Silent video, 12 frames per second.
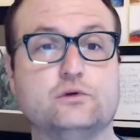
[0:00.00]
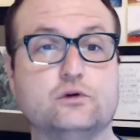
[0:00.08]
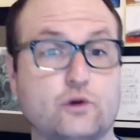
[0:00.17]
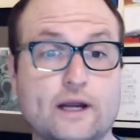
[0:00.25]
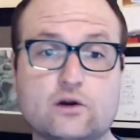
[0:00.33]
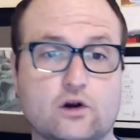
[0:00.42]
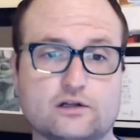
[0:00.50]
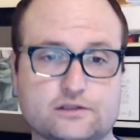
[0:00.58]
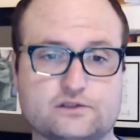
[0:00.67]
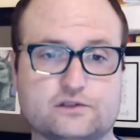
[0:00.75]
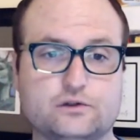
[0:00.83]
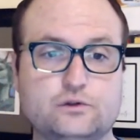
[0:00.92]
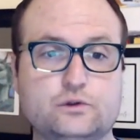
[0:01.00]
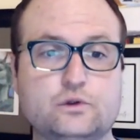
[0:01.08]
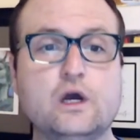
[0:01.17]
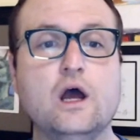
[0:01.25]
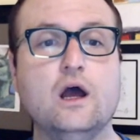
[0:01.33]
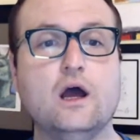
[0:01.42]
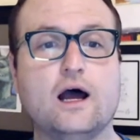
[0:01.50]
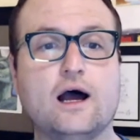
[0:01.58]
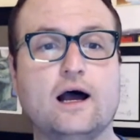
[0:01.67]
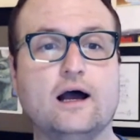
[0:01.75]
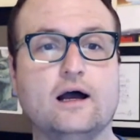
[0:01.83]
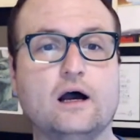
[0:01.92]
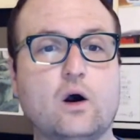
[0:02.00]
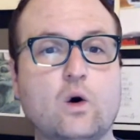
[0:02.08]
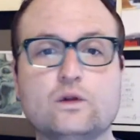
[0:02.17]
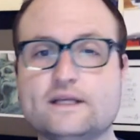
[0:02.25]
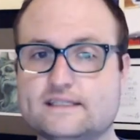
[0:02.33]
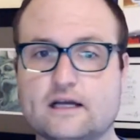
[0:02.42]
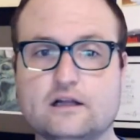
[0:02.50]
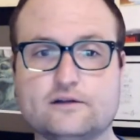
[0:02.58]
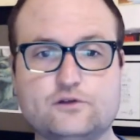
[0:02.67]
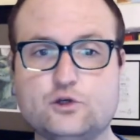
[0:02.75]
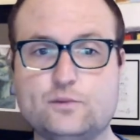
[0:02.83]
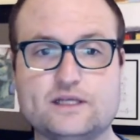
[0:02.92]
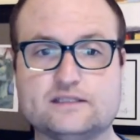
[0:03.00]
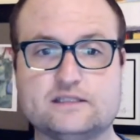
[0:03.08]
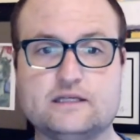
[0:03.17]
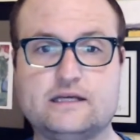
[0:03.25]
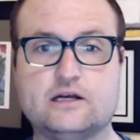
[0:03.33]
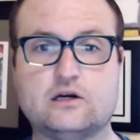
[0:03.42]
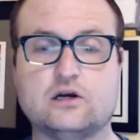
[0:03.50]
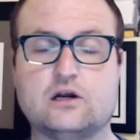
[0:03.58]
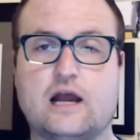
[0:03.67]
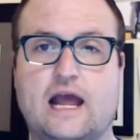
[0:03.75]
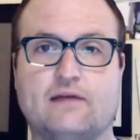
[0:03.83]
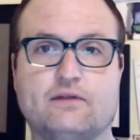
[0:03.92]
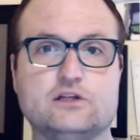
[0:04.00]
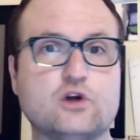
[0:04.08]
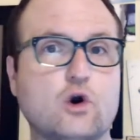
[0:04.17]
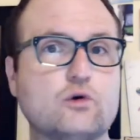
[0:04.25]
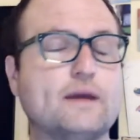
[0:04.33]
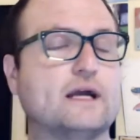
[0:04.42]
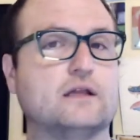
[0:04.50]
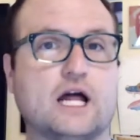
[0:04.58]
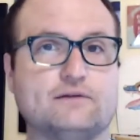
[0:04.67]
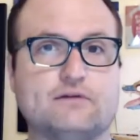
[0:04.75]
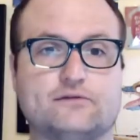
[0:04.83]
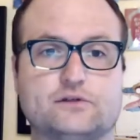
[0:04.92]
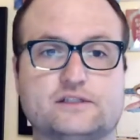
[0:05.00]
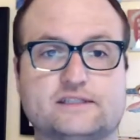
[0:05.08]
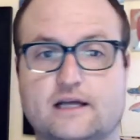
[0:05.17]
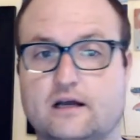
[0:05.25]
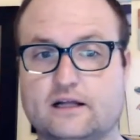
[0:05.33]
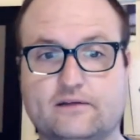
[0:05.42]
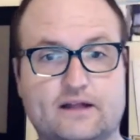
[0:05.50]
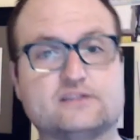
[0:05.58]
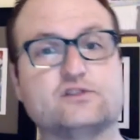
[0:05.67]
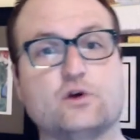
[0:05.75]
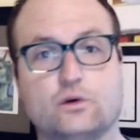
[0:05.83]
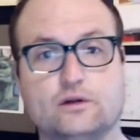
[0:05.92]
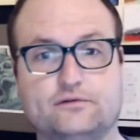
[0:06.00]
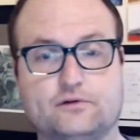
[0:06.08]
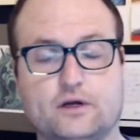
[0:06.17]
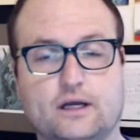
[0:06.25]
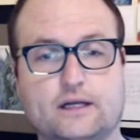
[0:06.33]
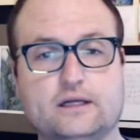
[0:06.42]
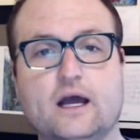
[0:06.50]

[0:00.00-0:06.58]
great artists, who uh, only sell a few pieces a year and they don't make a lot of effort to sell, and that's totally fine.